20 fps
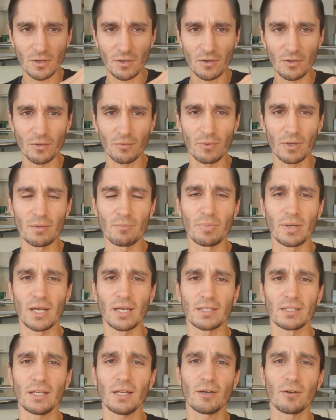all the way back
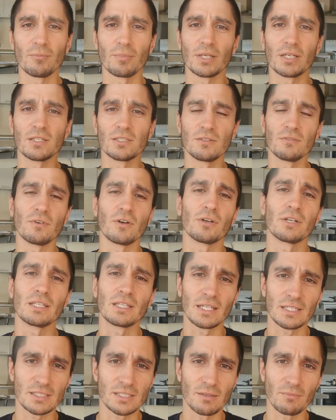down, because you've already
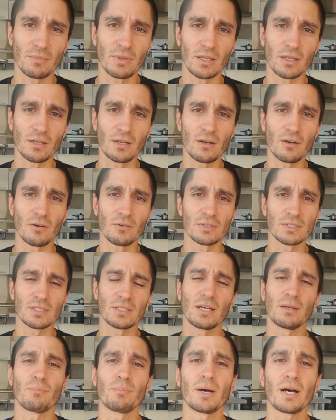let something go. It's
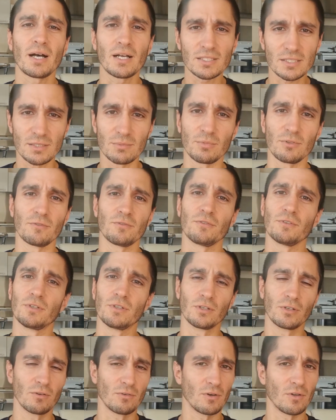not possible for you to
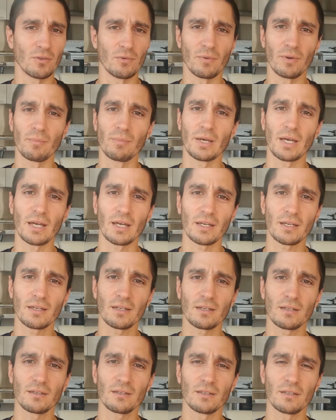go all the way back.
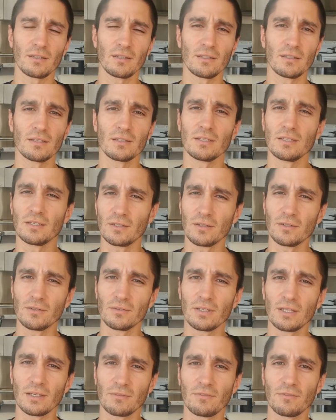Like